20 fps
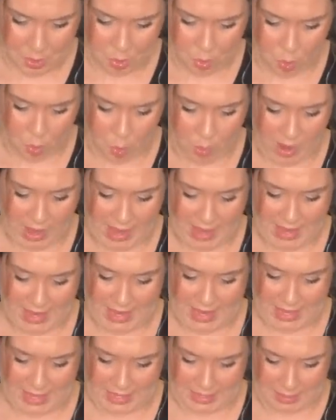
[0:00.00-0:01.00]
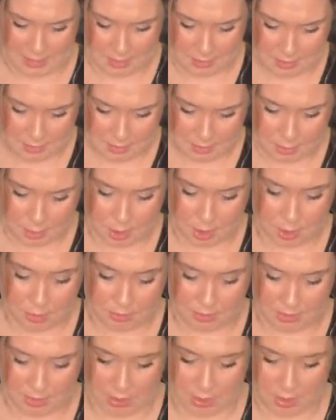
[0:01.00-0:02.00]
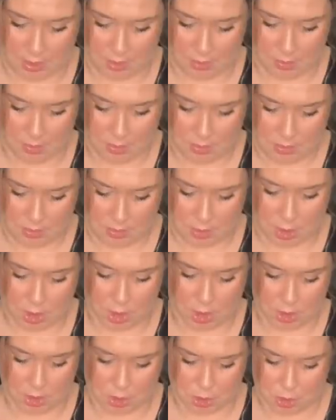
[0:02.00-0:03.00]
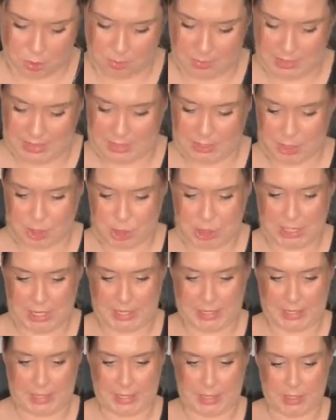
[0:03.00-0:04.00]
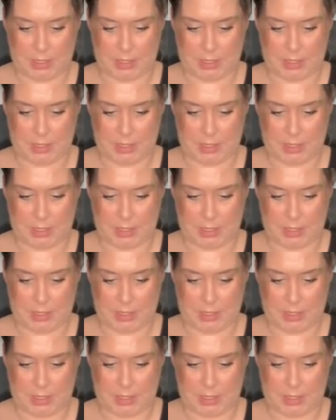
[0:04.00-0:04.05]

this? Way In Clothing Co. Large, made in China.